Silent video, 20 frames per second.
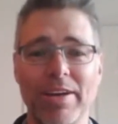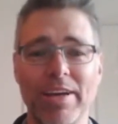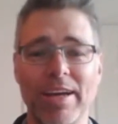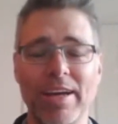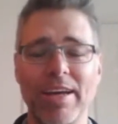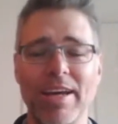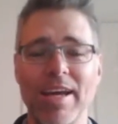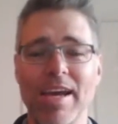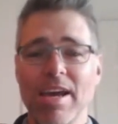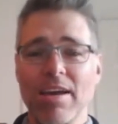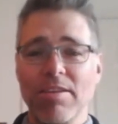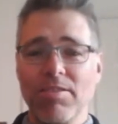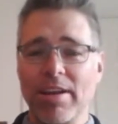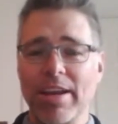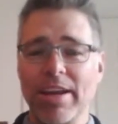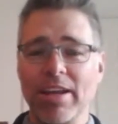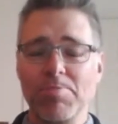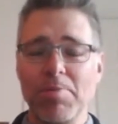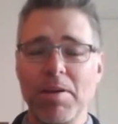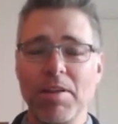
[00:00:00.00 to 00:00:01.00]
Okay, so
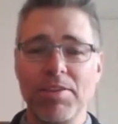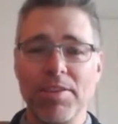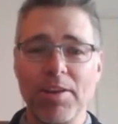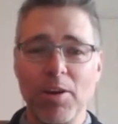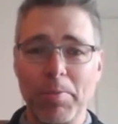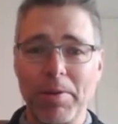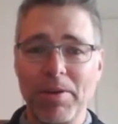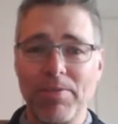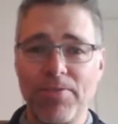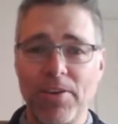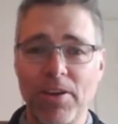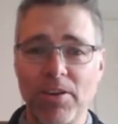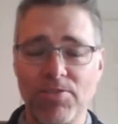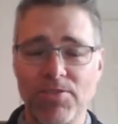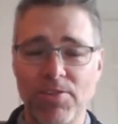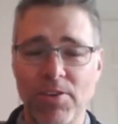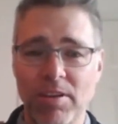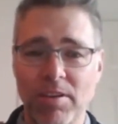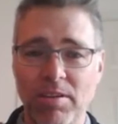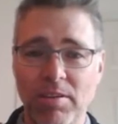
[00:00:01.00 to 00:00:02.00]
next month it'll be
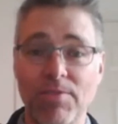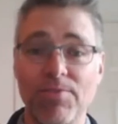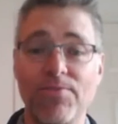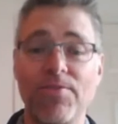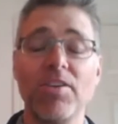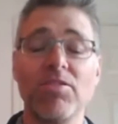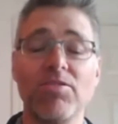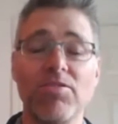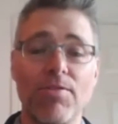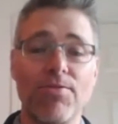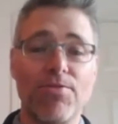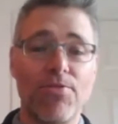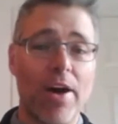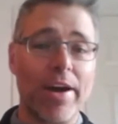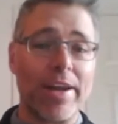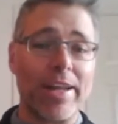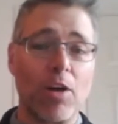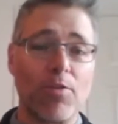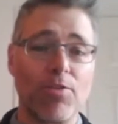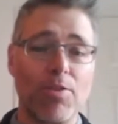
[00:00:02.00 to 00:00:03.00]
first
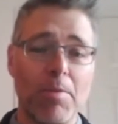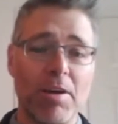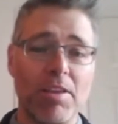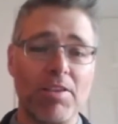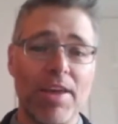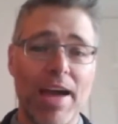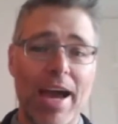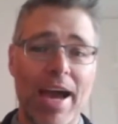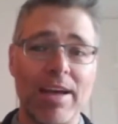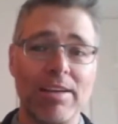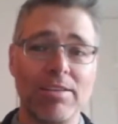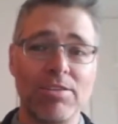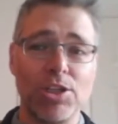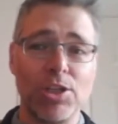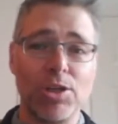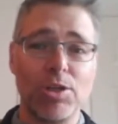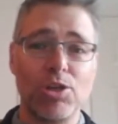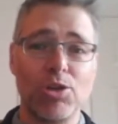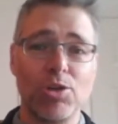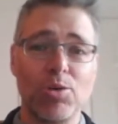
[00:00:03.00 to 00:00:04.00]
Friday of the month as
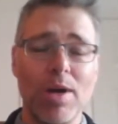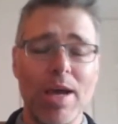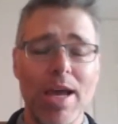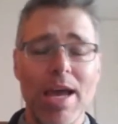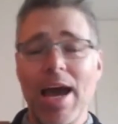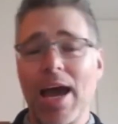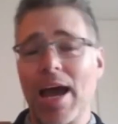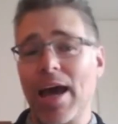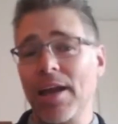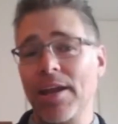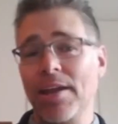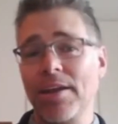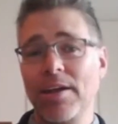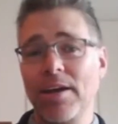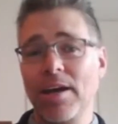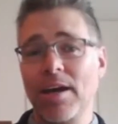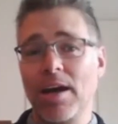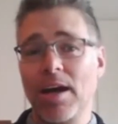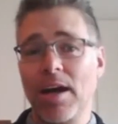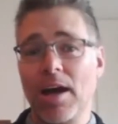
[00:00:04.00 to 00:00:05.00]
usual, and
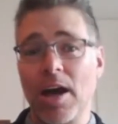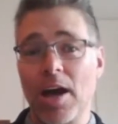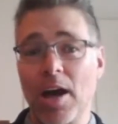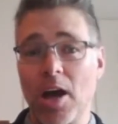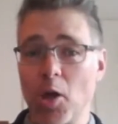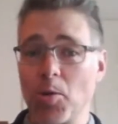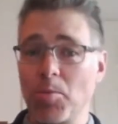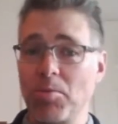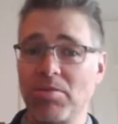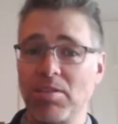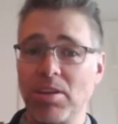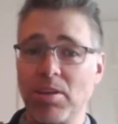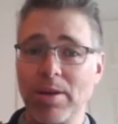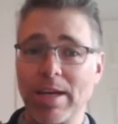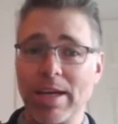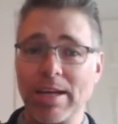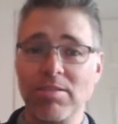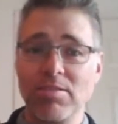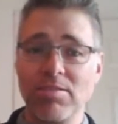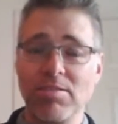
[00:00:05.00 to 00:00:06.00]
I hope to see you
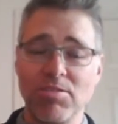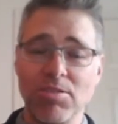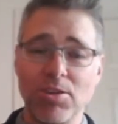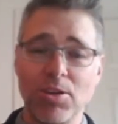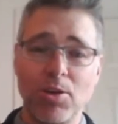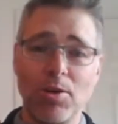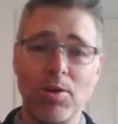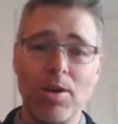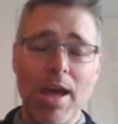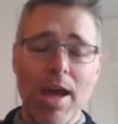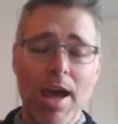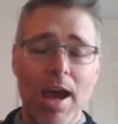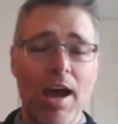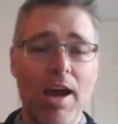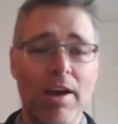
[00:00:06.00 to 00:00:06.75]
again soon.